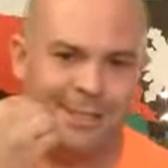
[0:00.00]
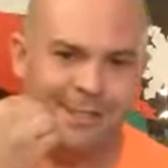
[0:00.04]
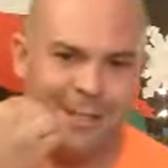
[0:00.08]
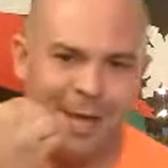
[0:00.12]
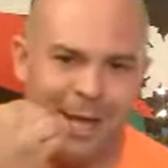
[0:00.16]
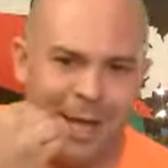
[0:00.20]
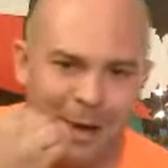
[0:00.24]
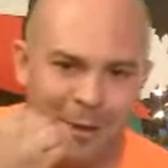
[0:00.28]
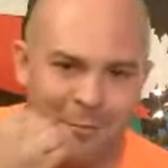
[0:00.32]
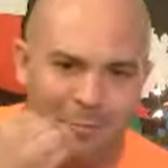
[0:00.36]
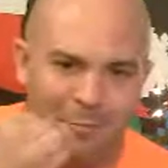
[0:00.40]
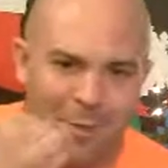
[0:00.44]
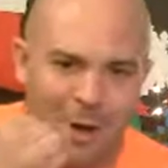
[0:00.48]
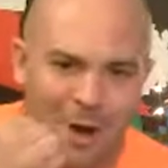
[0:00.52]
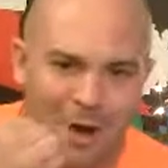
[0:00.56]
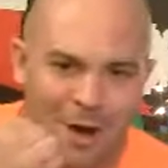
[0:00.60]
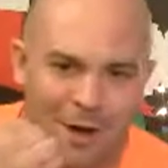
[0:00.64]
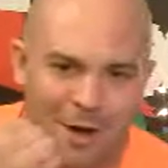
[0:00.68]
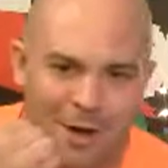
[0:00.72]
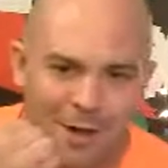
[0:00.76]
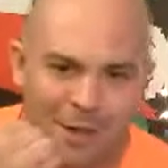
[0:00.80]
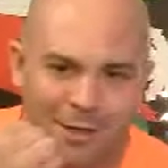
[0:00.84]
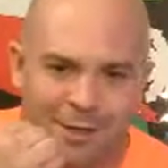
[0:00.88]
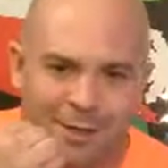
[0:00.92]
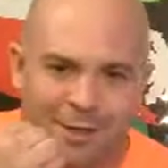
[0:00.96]
this Adam
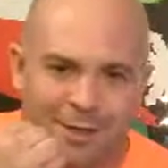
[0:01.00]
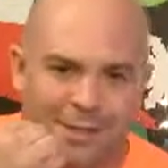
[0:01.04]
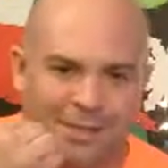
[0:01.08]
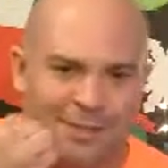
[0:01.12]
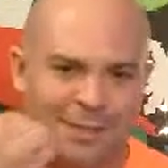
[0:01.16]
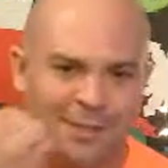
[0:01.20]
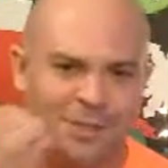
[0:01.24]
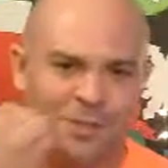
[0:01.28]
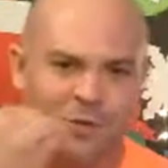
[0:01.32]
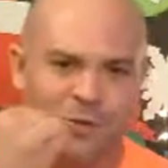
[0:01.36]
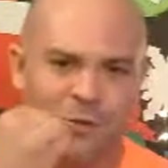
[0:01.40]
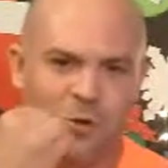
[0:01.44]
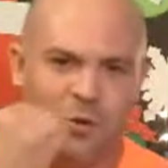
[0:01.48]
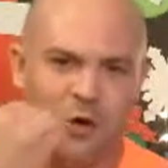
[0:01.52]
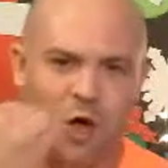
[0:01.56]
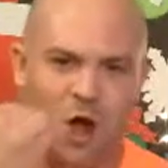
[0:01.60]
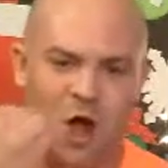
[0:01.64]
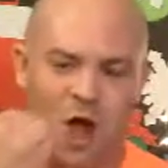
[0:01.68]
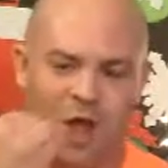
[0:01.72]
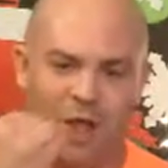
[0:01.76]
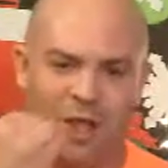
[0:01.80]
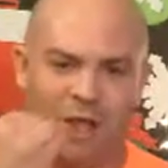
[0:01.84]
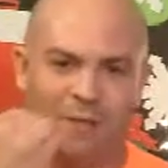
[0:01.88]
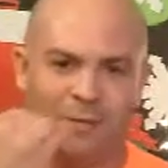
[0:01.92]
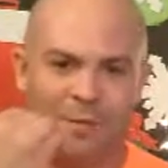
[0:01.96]
Barron? Is this you
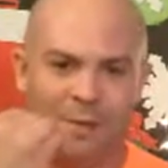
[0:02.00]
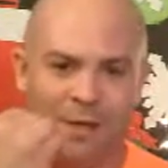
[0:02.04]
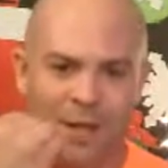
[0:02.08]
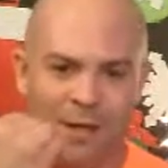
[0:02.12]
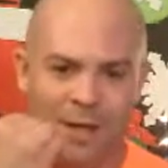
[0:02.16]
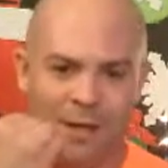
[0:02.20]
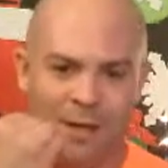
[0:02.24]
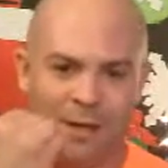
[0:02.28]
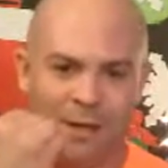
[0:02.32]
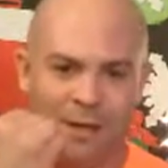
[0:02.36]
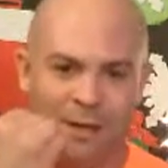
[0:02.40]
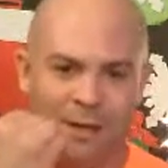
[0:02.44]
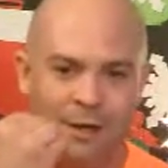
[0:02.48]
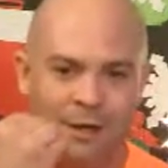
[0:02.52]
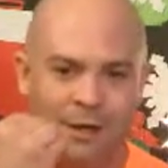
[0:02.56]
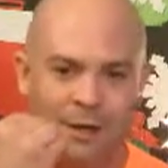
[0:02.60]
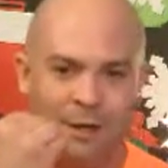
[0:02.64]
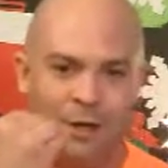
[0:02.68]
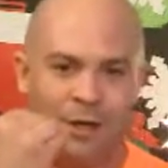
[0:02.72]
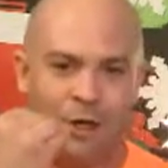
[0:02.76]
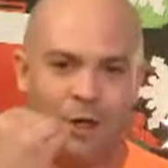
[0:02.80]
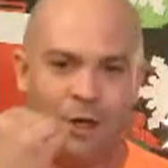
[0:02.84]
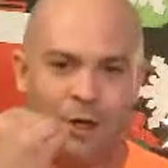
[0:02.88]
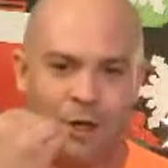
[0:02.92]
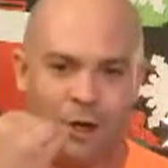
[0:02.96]
calling me?
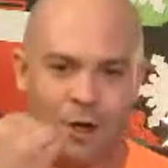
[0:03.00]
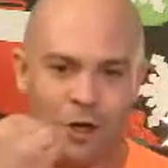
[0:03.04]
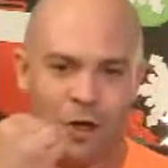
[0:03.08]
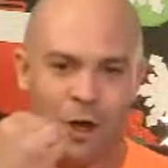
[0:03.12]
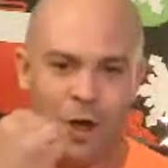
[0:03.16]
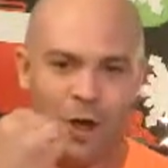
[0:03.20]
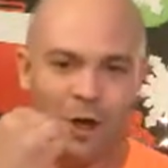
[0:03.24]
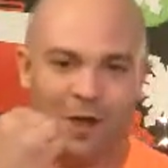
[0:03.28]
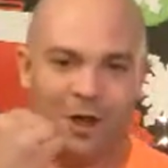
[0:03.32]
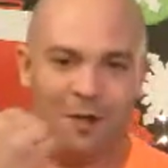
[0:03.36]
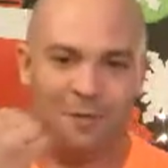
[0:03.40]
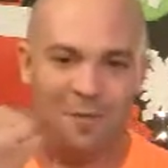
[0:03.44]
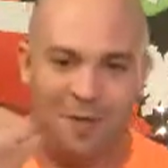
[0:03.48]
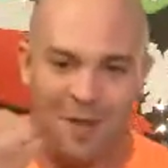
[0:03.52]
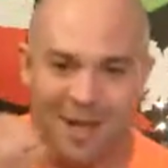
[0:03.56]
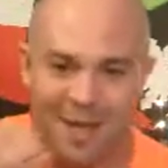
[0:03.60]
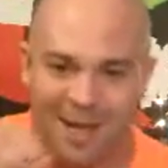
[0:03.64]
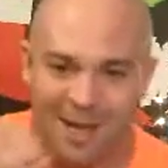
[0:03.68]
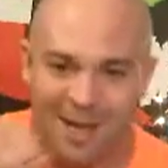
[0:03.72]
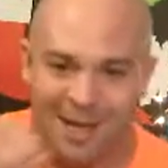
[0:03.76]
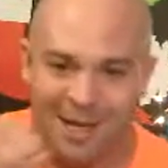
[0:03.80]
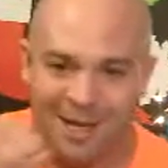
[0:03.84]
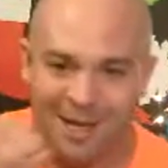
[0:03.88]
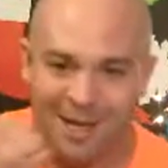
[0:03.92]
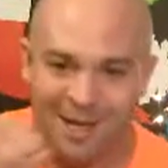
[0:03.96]
You're calling
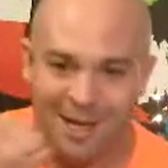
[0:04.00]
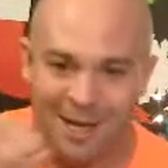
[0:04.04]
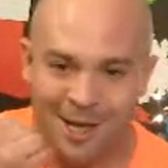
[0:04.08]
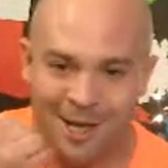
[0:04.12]
me?"